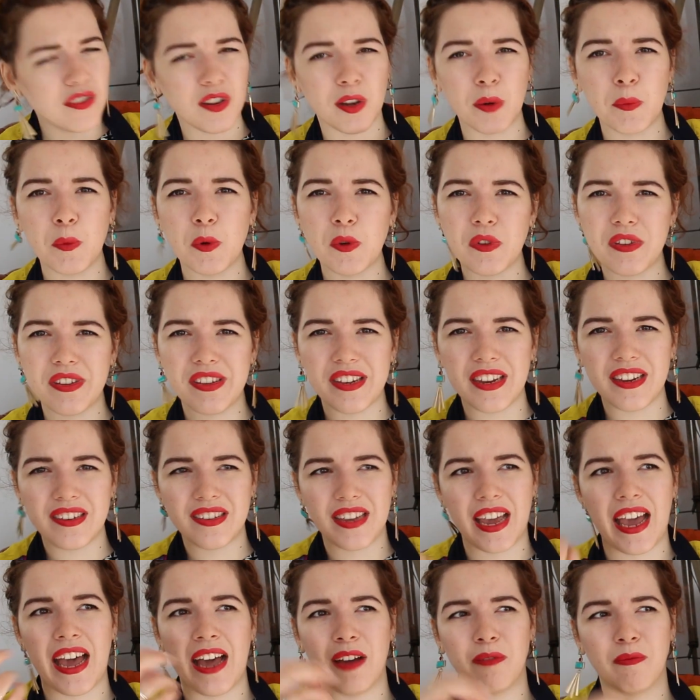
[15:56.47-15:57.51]
so I wanted it
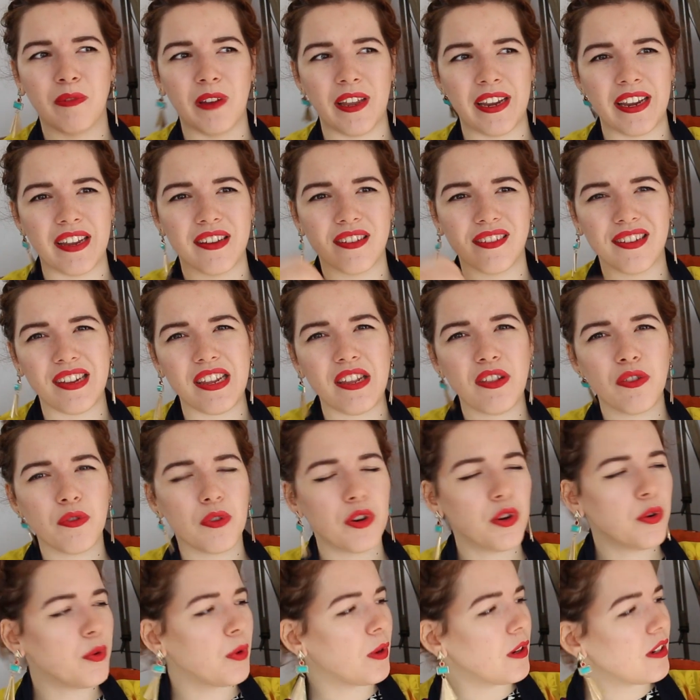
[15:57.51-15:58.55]
to have like a
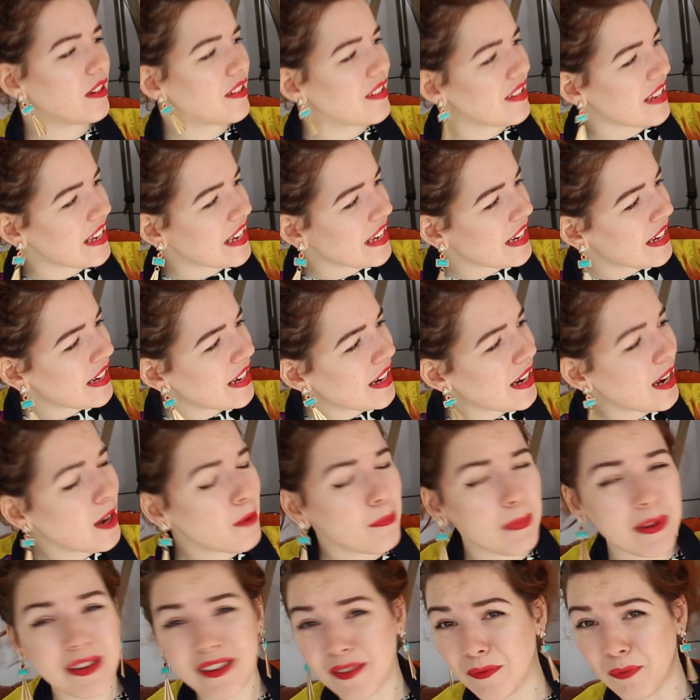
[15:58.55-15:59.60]
see-through quality,
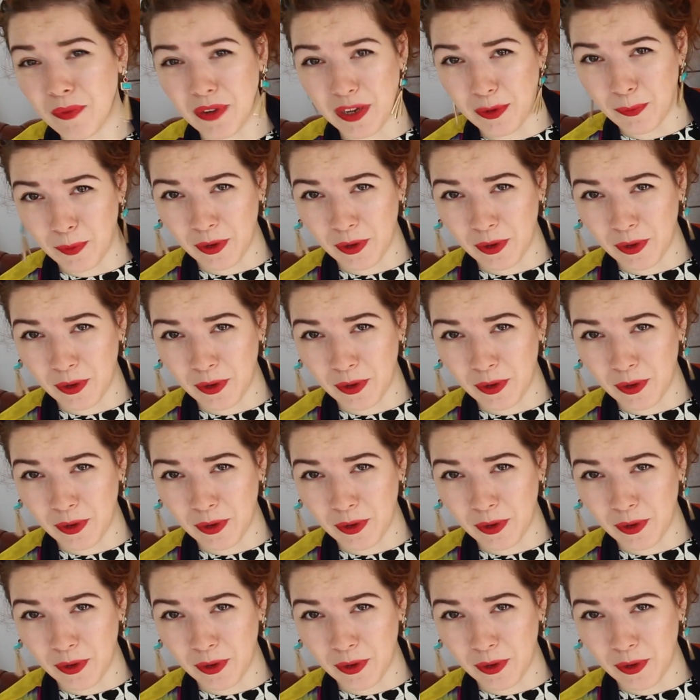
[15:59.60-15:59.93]
but it didn't really